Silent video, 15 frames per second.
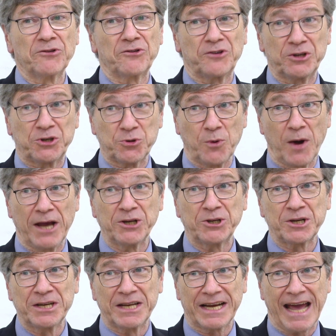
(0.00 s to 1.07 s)

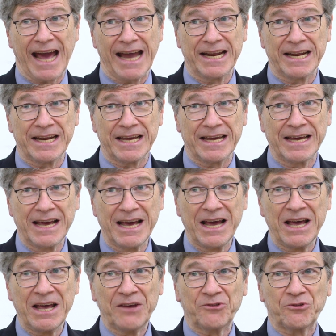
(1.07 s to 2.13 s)
situation to Kennedy,
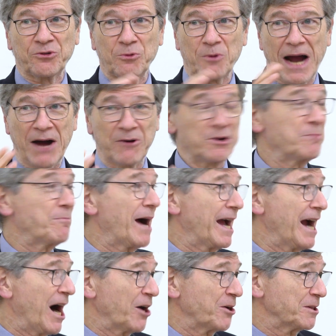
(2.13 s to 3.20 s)
surrounded by
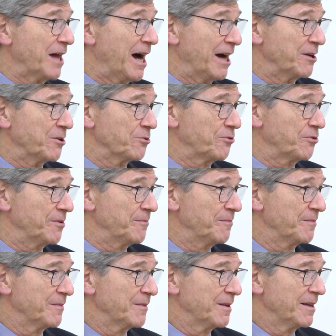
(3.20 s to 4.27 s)
hardliners
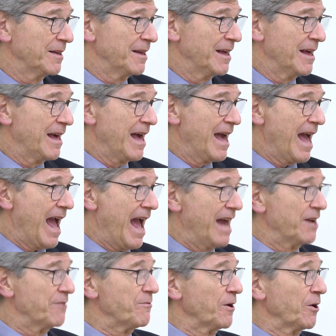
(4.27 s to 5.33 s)

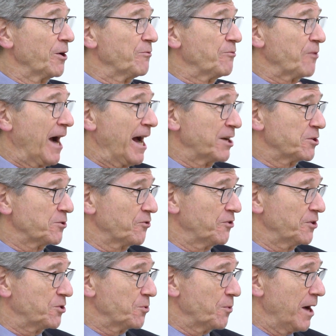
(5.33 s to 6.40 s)
in a very fragile
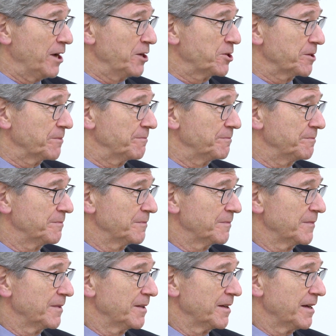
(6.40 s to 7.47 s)
situation.
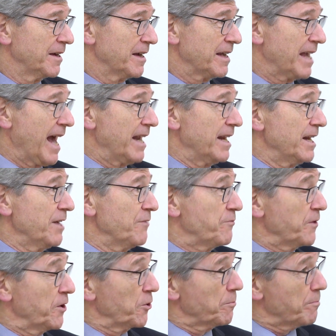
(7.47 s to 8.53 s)
Kennedy
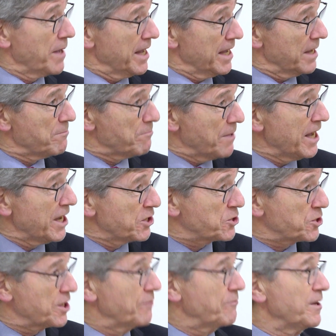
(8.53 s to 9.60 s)
feared being
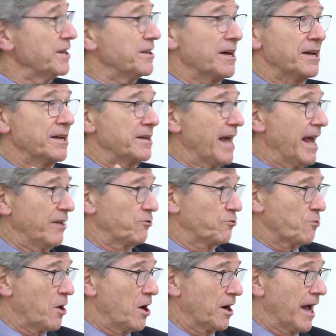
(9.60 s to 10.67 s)
impeached if he didn't take
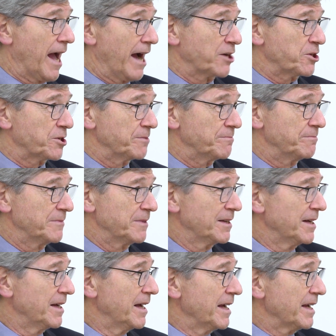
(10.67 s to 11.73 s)
strong action.
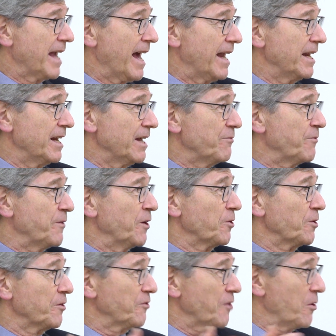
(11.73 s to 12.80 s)
Kennedy
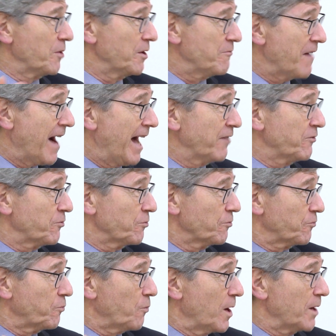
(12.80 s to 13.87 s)
feared his own advisors.